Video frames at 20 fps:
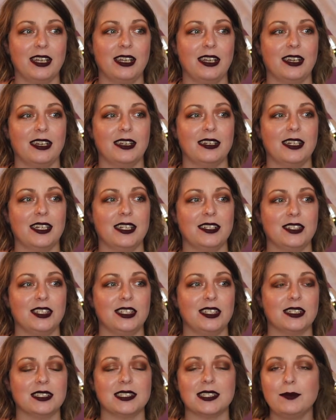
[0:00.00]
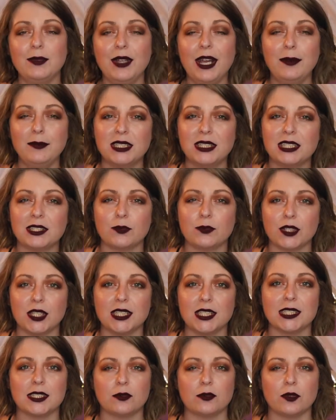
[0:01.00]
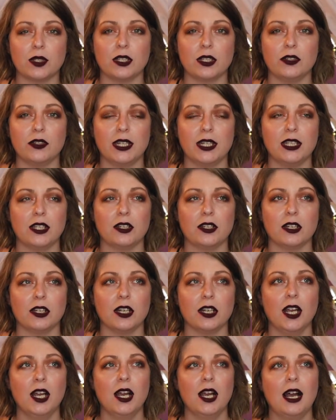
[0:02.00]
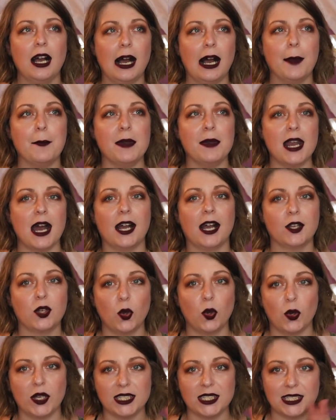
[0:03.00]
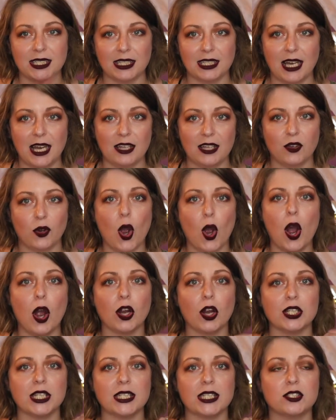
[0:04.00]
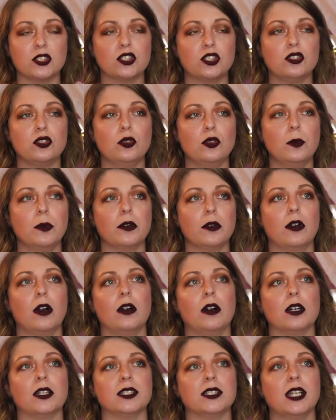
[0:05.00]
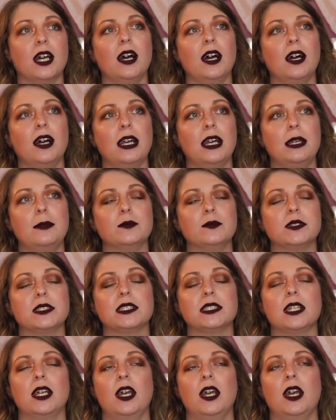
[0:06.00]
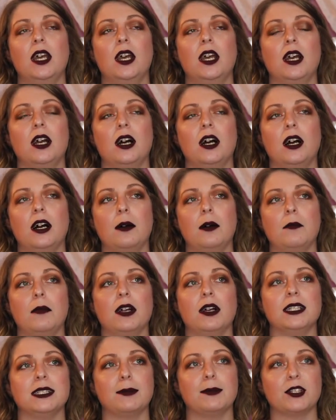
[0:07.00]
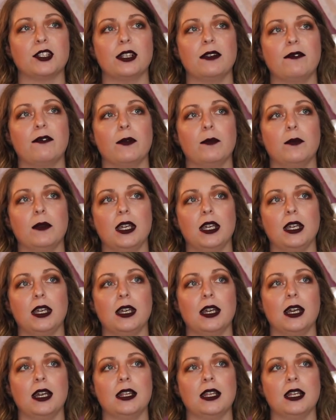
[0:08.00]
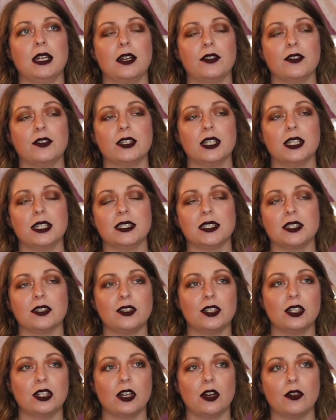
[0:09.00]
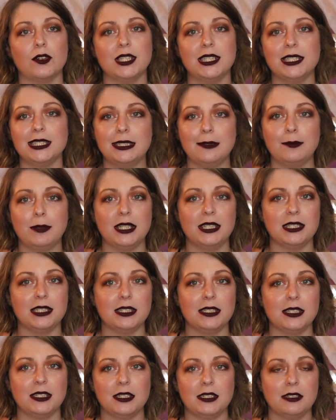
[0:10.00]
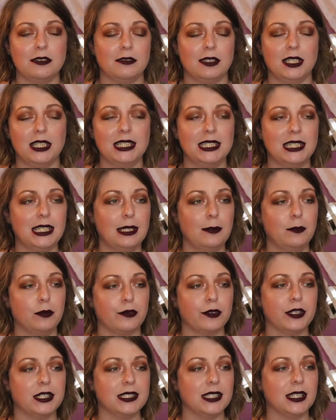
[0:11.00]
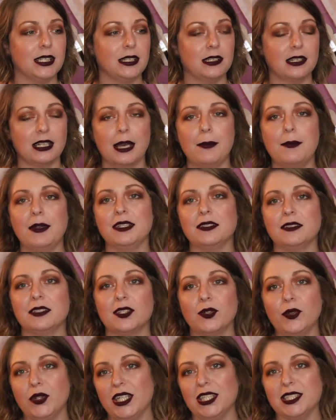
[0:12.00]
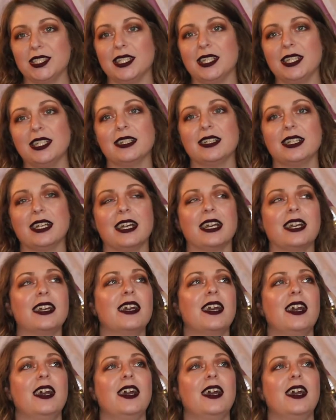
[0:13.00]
and it's sometimes it's really surreal. And there, I'm not going to lie, there are like super hard times. Um, especially for me, and then other days are, you know, easy beasy, easy breezy, lemon squeezy. Like,